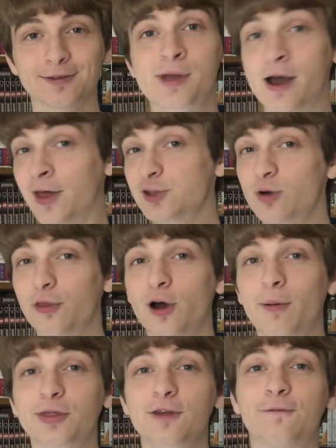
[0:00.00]
But yeah, that's what I
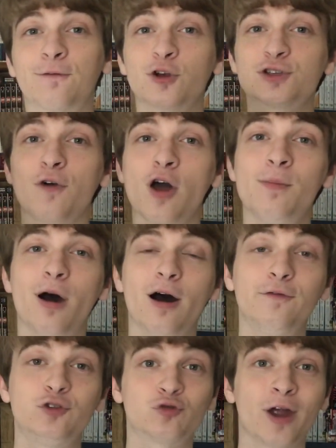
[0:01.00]
thought about the first volume
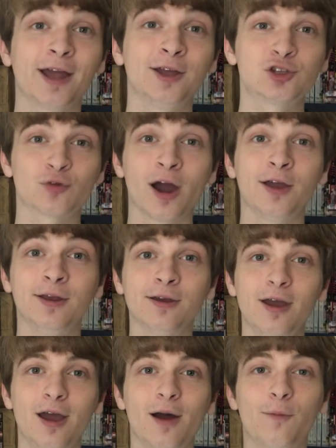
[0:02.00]
of Dragon's Rioting,